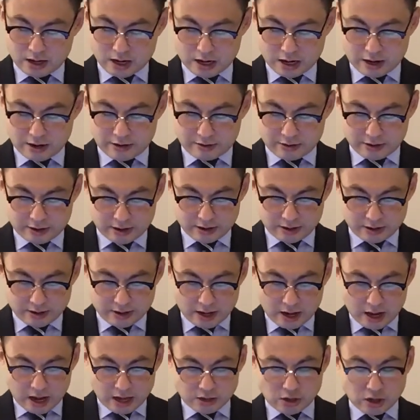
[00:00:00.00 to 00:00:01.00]
uh,
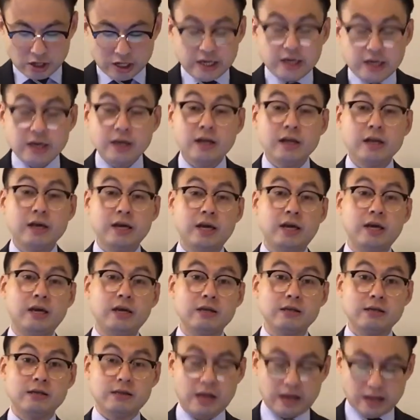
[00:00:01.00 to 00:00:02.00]
the
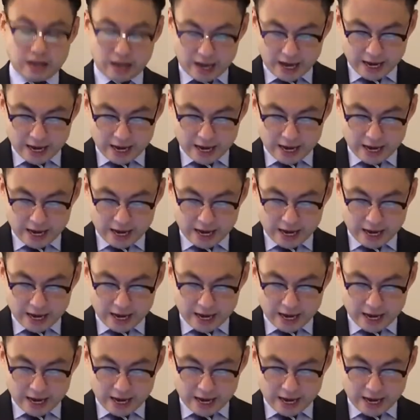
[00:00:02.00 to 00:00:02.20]
healing that